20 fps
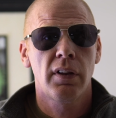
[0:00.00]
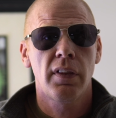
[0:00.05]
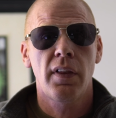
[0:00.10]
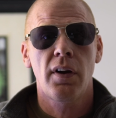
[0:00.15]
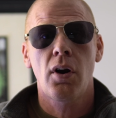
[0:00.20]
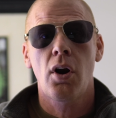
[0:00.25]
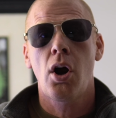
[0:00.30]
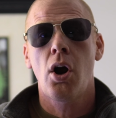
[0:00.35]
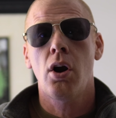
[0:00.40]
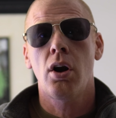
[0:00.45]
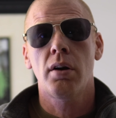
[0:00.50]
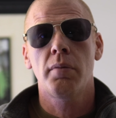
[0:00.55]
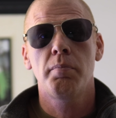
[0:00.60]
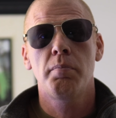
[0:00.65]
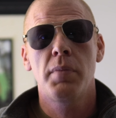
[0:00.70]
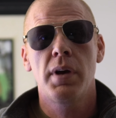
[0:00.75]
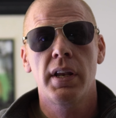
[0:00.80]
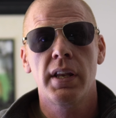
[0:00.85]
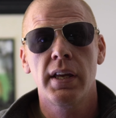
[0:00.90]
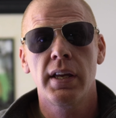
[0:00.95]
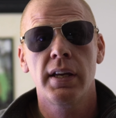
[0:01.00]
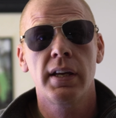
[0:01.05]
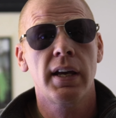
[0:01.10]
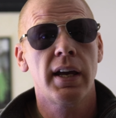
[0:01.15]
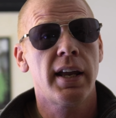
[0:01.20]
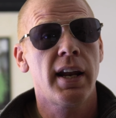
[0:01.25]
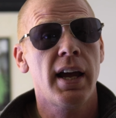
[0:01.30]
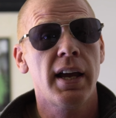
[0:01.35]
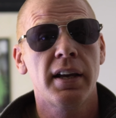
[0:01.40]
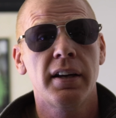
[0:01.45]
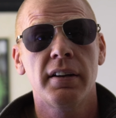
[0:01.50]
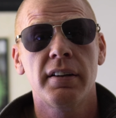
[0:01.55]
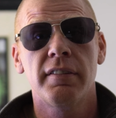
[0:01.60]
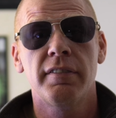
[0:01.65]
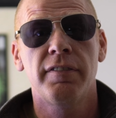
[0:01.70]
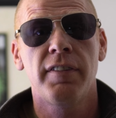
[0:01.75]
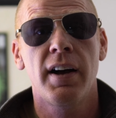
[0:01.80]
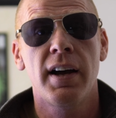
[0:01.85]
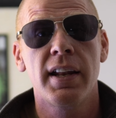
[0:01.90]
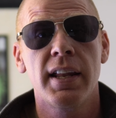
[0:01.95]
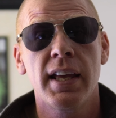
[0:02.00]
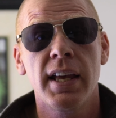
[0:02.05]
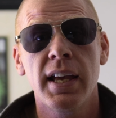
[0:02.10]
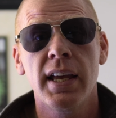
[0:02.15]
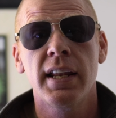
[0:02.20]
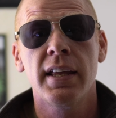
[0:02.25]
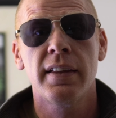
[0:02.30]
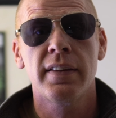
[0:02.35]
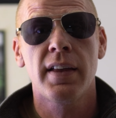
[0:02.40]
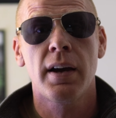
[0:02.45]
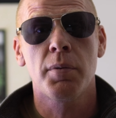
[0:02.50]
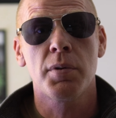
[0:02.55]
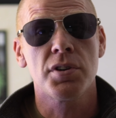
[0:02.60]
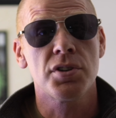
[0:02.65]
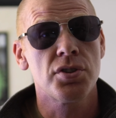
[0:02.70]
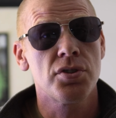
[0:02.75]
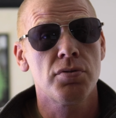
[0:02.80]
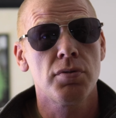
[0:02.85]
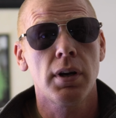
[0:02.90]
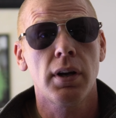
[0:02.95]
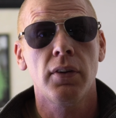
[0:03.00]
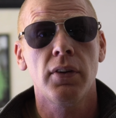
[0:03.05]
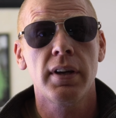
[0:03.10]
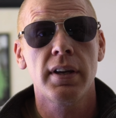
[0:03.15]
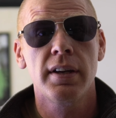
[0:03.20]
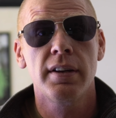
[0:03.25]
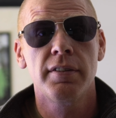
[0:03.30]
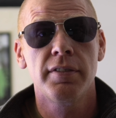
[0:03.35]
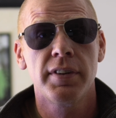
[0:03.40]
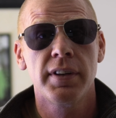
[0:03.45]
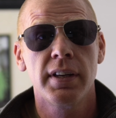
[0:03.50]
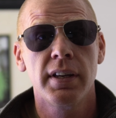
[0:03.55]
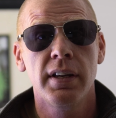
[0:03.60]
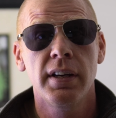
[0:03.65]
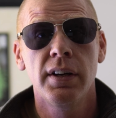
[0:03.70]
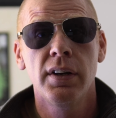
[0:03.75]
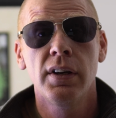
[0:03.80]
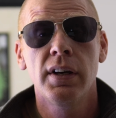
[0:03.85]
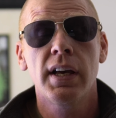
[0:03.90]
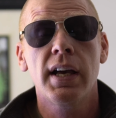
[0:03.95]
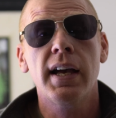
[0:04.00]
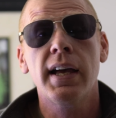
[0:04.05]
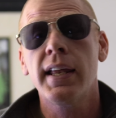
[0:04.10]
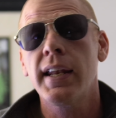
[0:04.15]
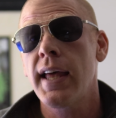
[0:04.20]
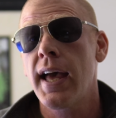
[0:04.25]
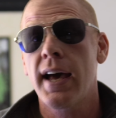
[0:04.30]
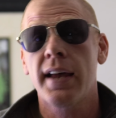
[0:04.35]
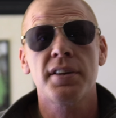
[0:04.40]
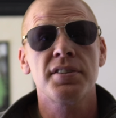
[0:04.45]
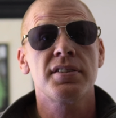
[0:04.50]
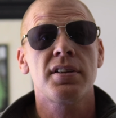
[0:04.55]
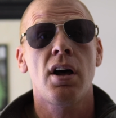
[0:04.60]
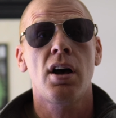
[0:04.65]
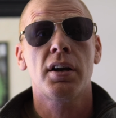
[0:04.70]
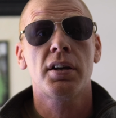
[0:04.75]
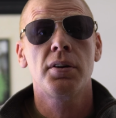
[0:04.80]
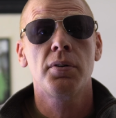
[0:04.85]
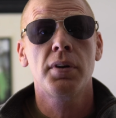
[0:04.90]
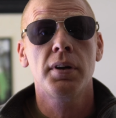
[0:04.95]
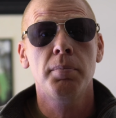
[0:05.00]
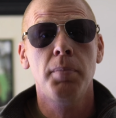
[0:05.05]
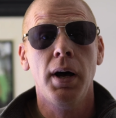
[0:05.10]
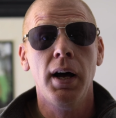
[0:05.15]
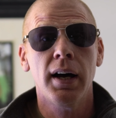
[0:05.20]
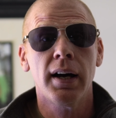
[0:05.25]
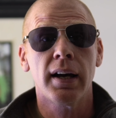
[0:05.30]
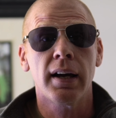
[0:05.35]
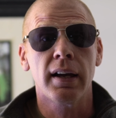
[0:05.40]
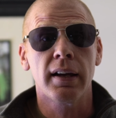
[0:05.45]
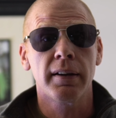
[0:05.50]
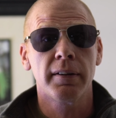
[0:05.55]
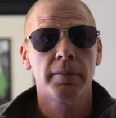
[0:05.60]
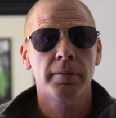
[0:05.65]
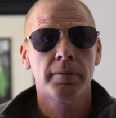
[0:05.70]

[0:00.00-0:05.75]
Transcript: There aren't many, and I couldn't find any that were strictly EV and had a stock you could buy.